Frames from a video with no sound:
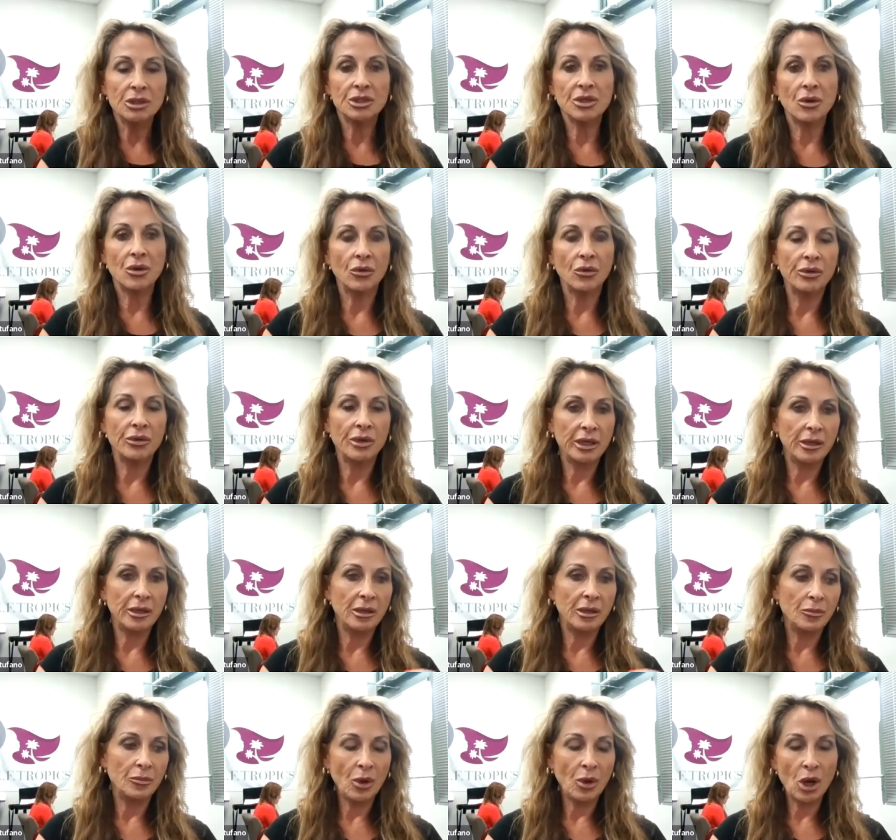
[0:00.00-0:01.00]
So
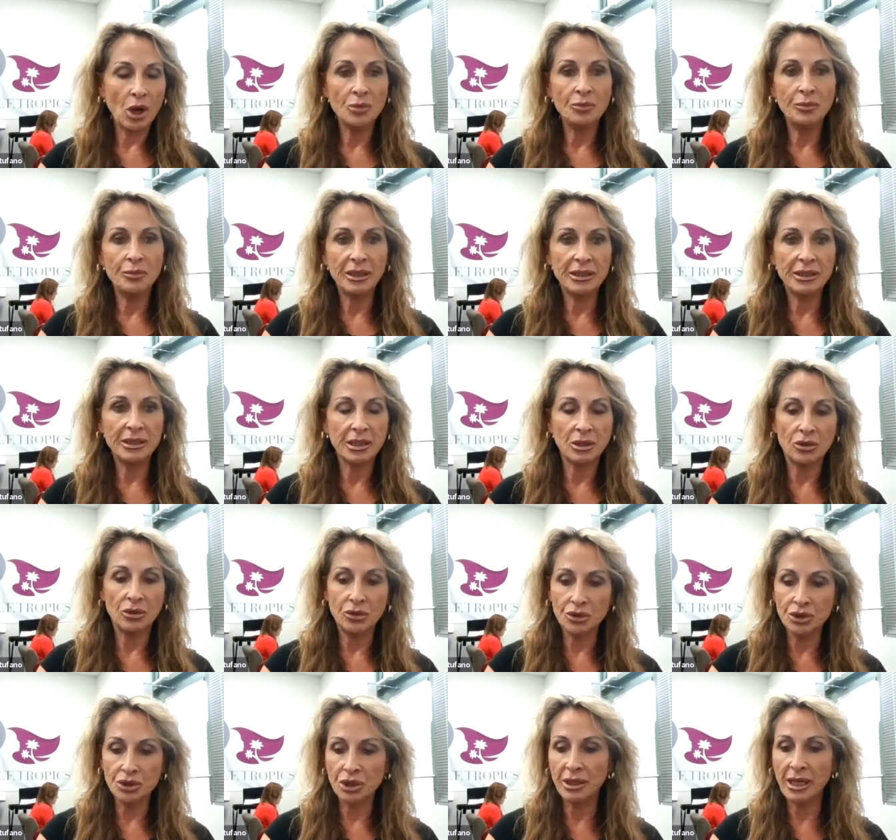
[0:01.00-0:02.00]
the part B
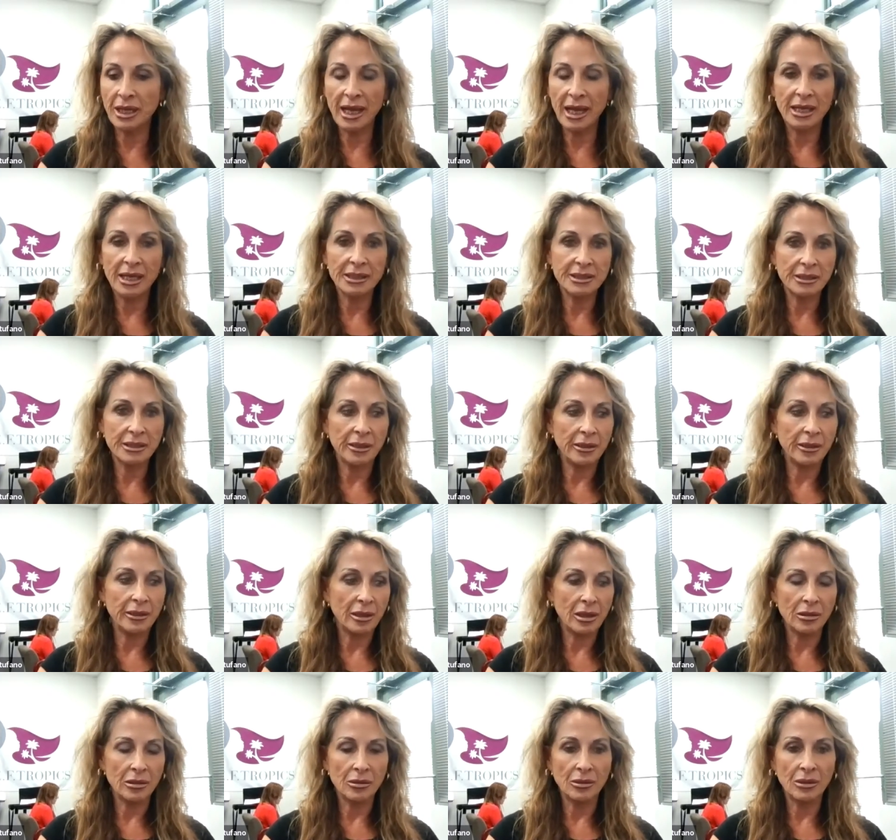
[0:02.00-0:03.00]
solution has
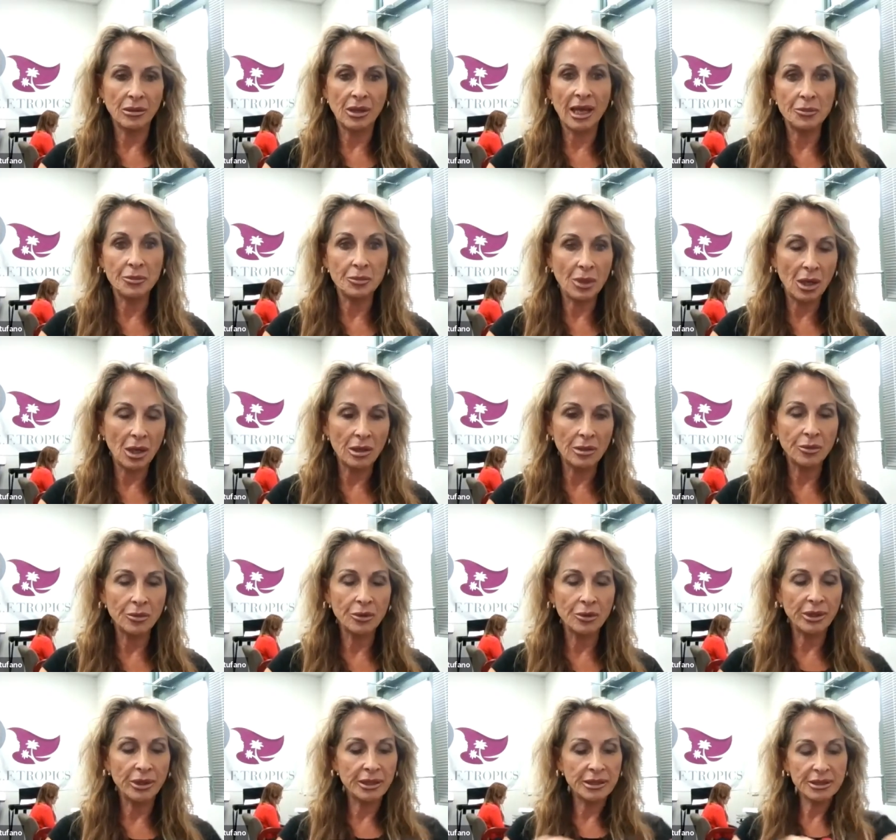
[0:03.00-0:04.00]
a light
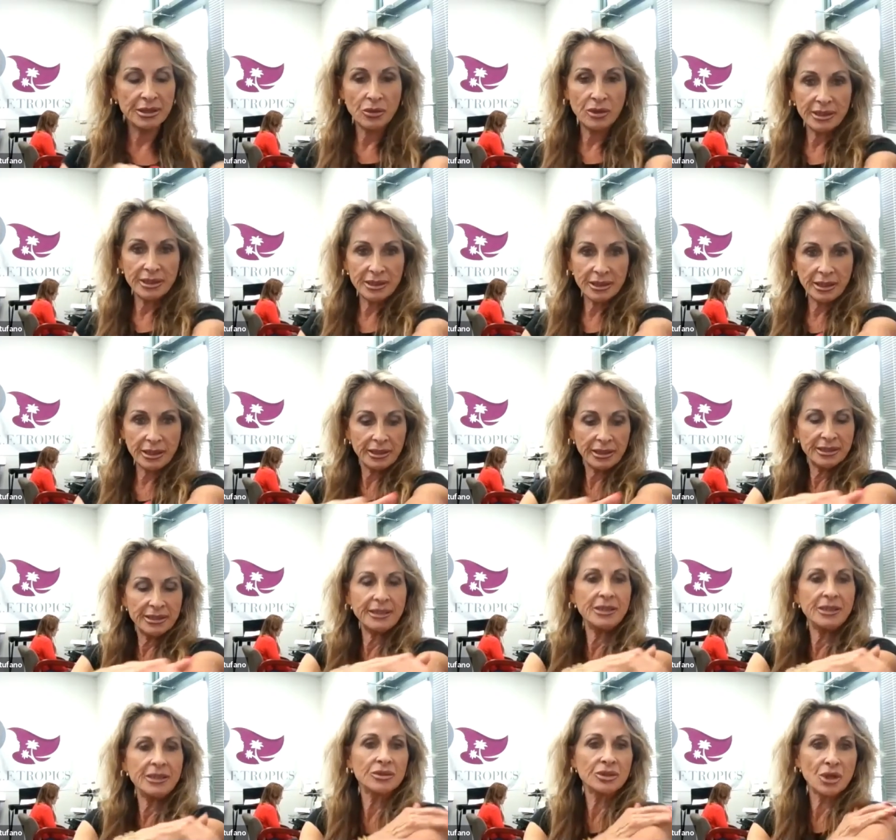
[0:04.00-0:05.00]
polymer in it, so it
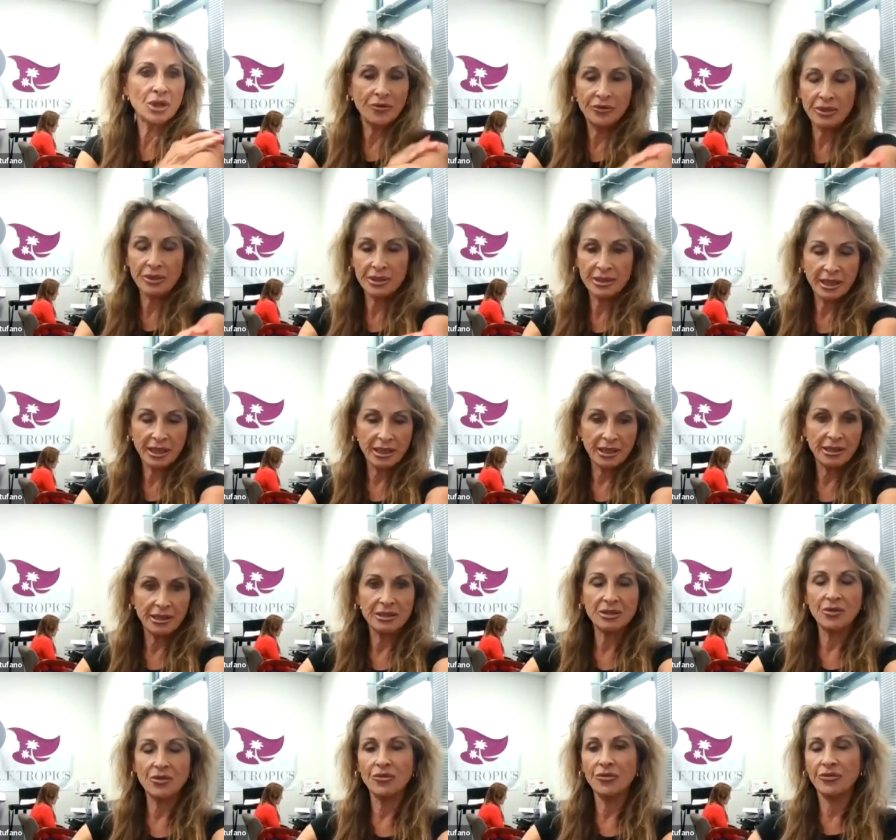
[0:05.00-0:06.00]
seals off the skin.
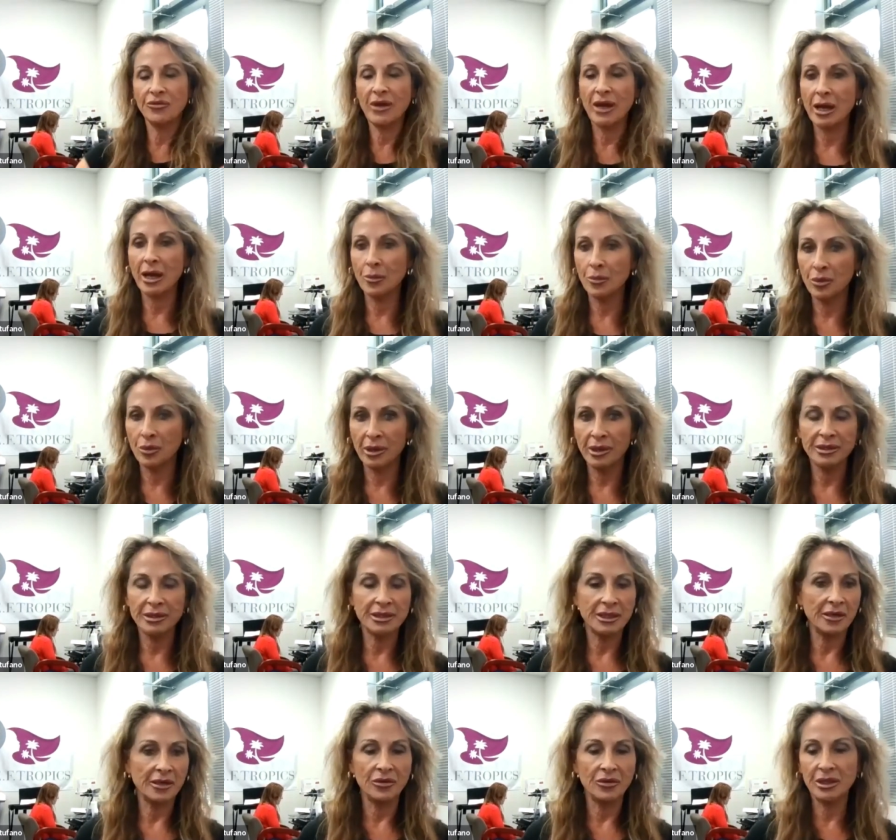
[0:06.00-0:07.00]
So fabrics
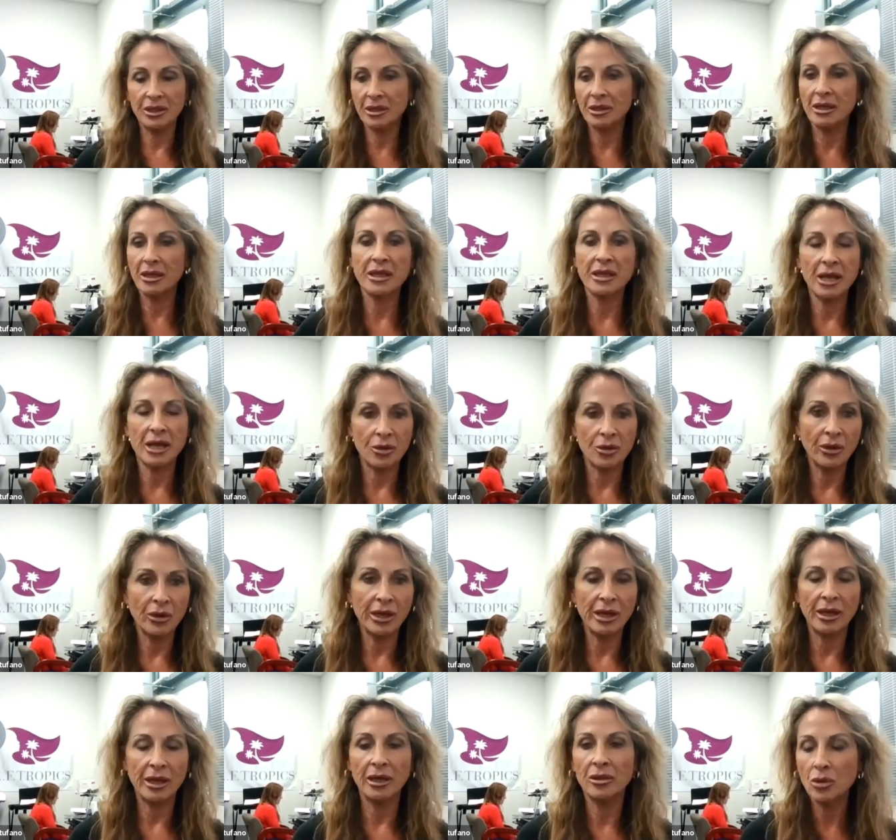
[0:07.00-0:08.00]
and everything like that,
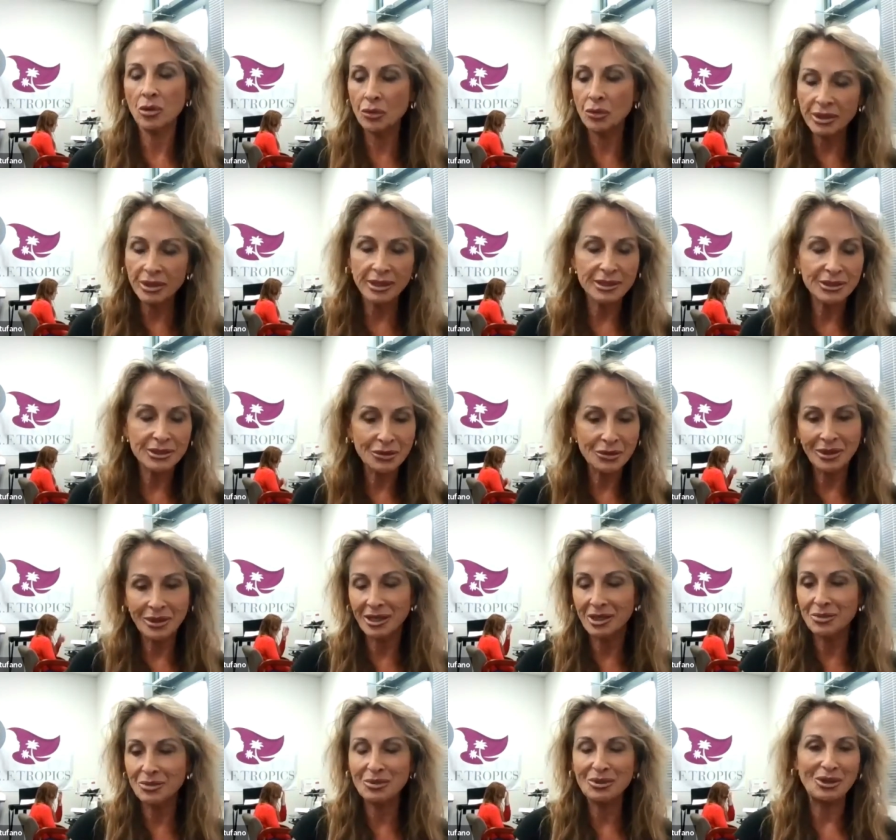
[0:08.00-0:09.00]
okay. Clothing is
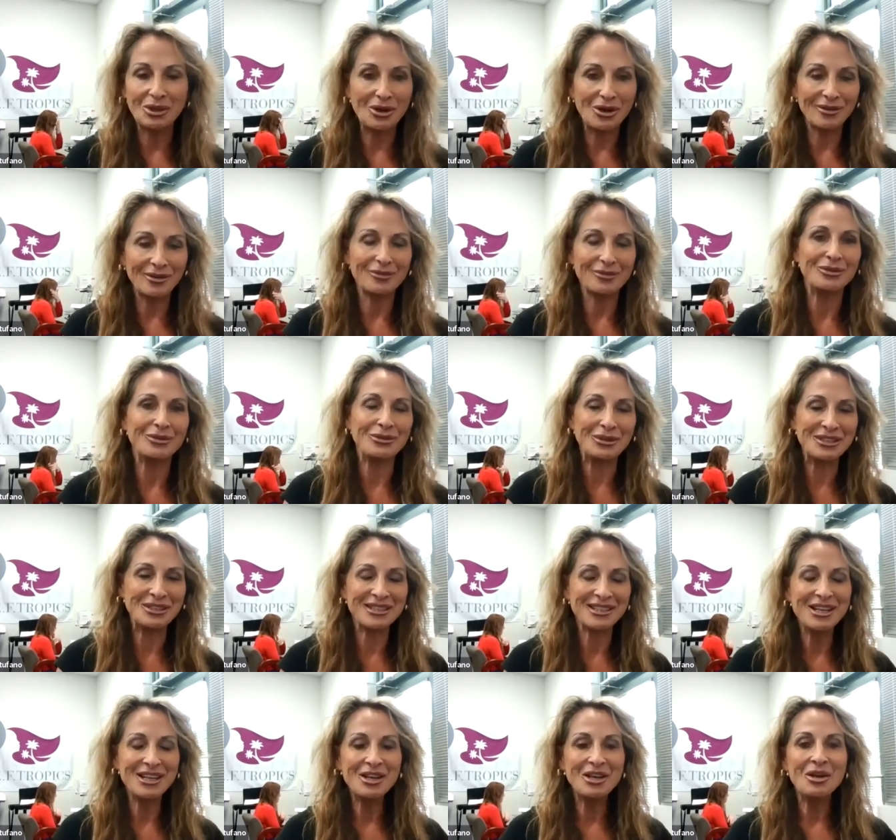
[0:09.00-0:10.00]
okay to put on, of
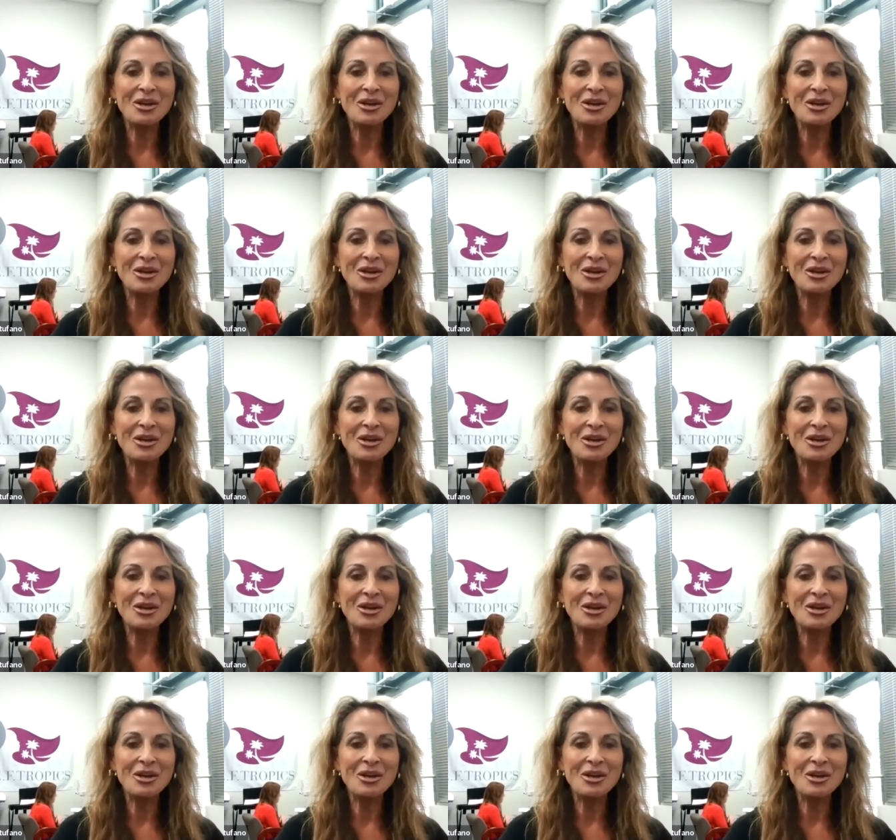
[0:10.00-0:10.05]
course.